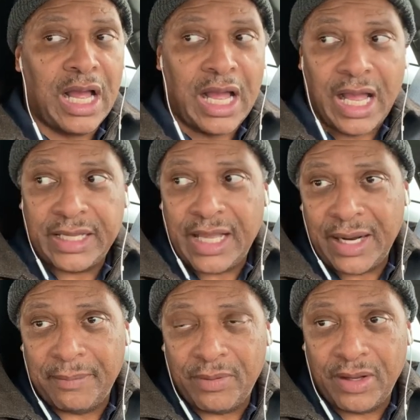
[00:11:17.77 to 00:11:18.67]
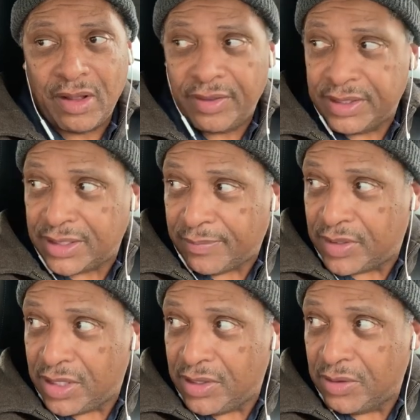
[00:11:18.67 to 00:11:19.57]
I kind of bring all this up
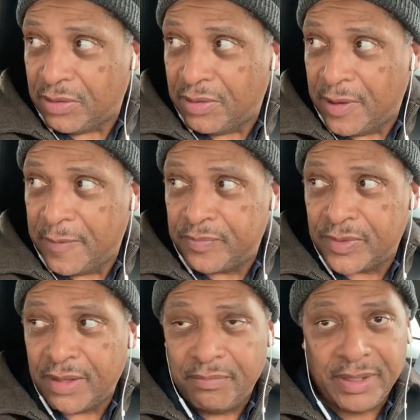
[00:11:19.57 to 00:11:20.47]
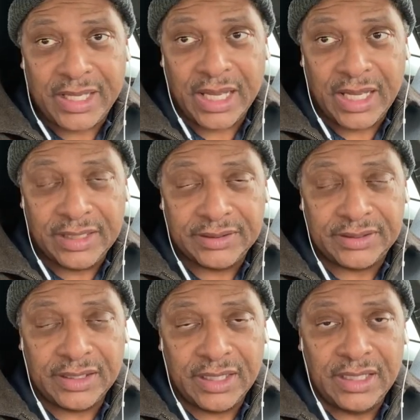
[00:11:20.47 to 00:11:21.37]
to you
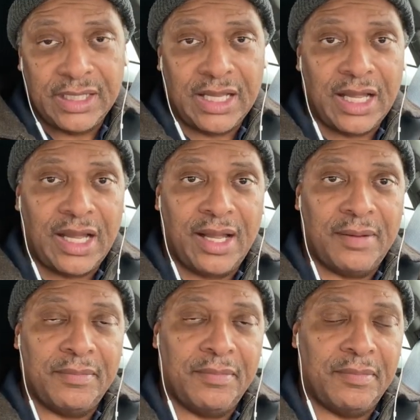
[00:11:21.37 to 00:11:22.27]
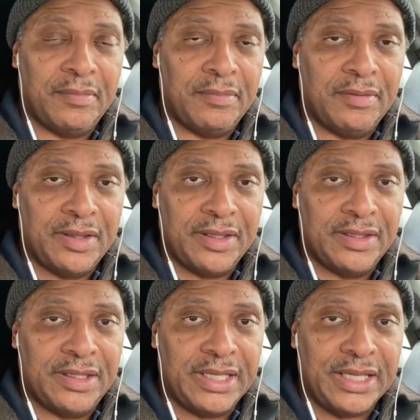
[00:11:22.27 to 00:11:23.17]
because
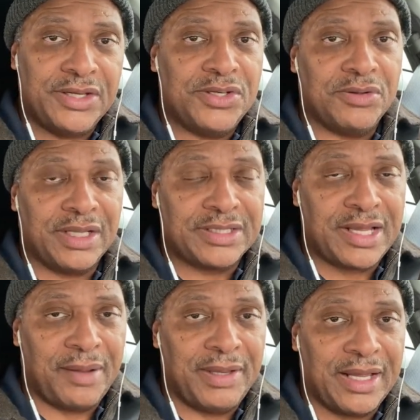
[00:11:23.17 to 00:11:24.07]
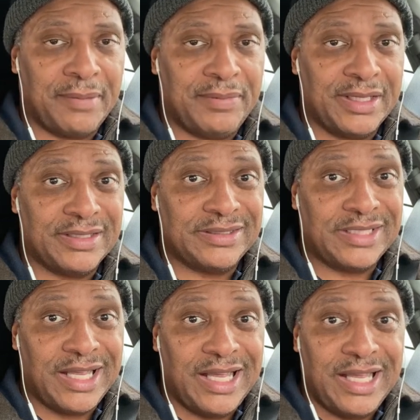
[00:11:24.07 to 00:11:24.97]
the issue that's coming up is,
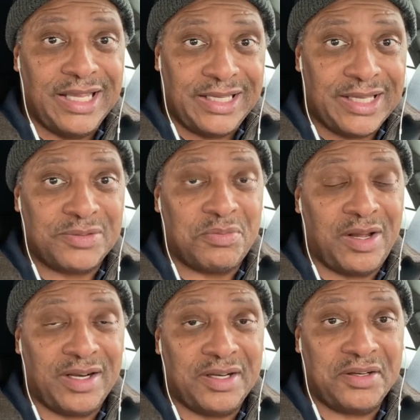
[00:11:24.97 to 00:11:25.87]
guess what?